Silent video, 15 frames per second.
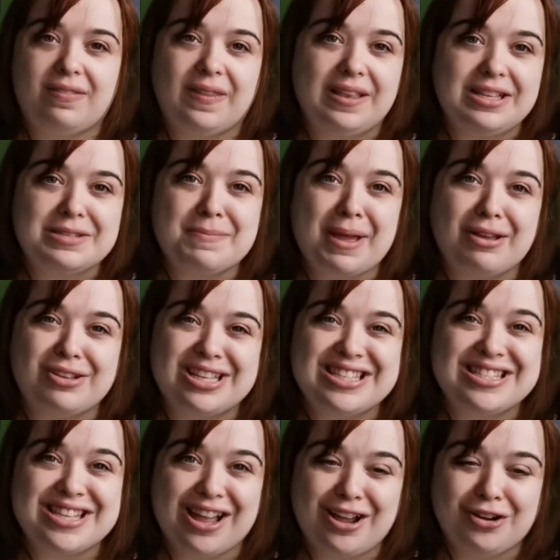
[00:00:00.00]
things about
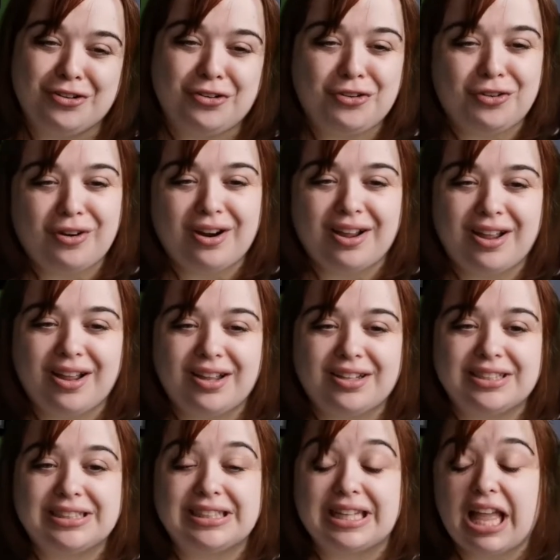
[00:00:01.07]

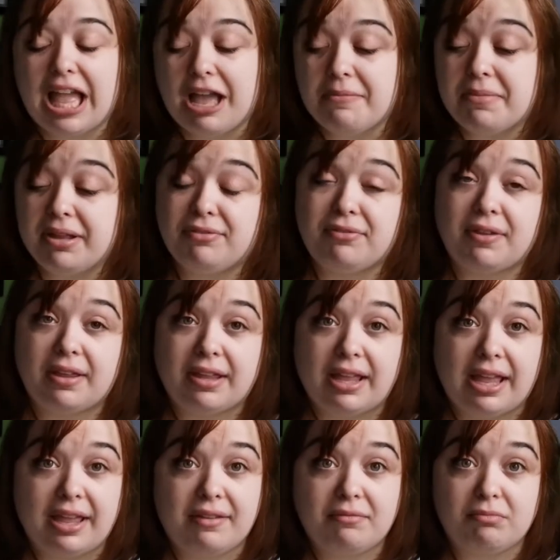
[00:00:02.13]
Cassandra, how
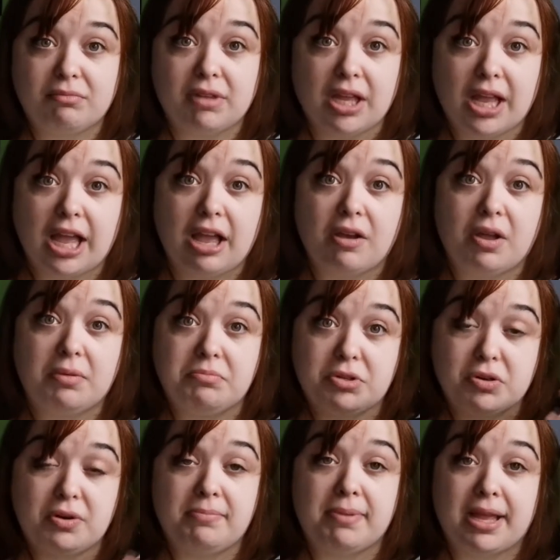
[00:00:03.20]
I'm
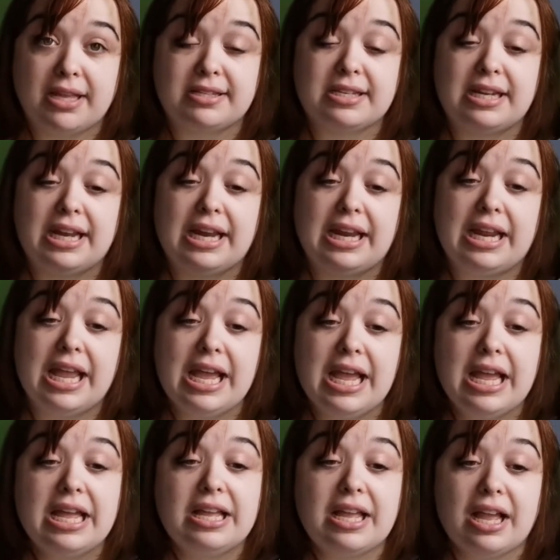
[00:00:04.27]
doing personally,
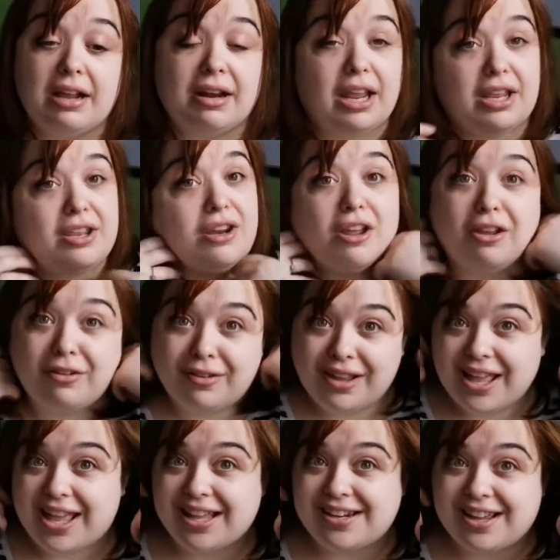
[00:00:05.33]

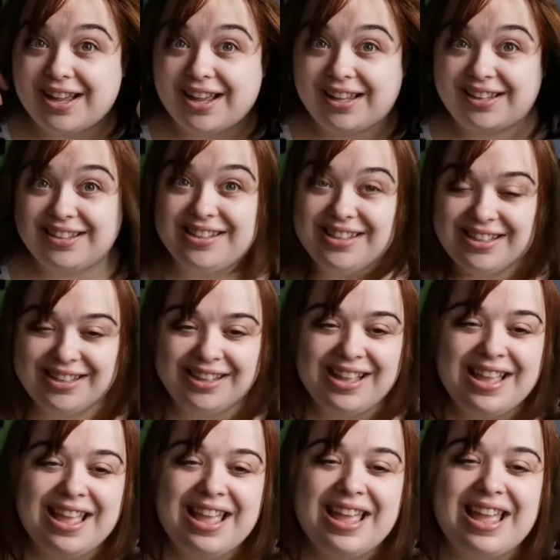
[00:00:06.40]
hair dye,
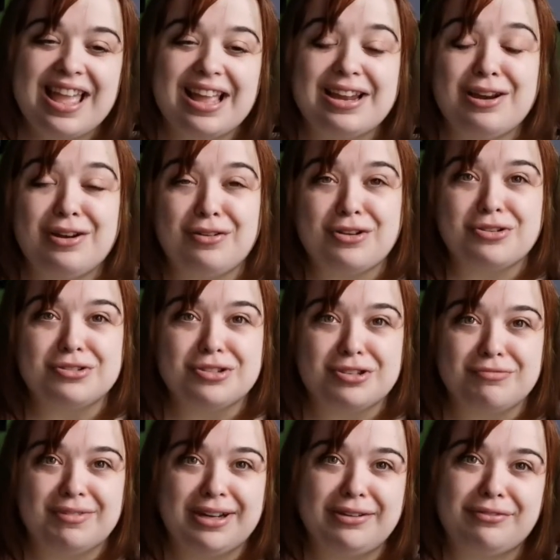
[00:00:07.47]
and then of course the
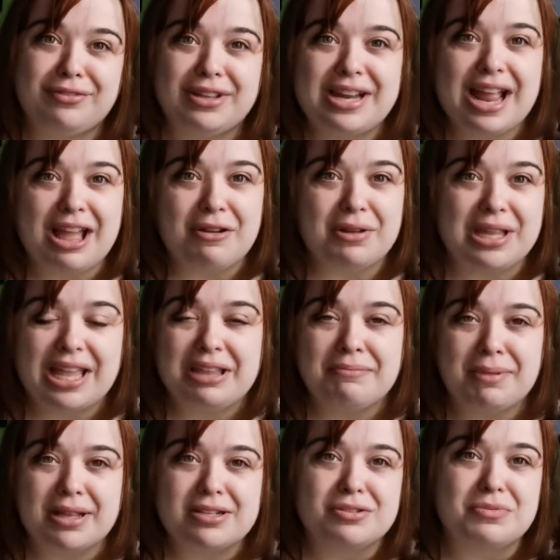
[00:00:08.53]
ring fit, how I'm getting
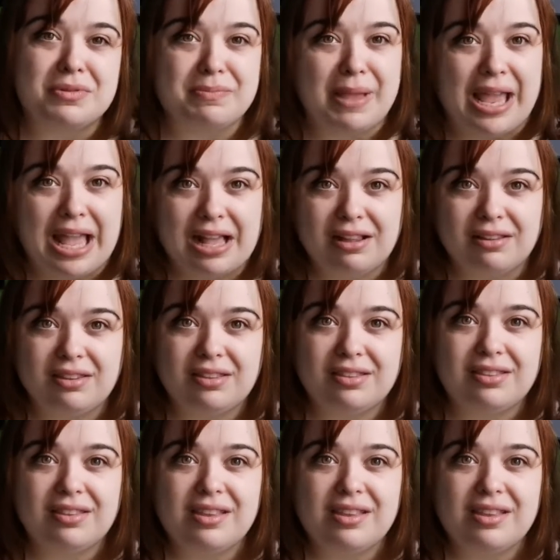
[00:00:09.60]
better with my health.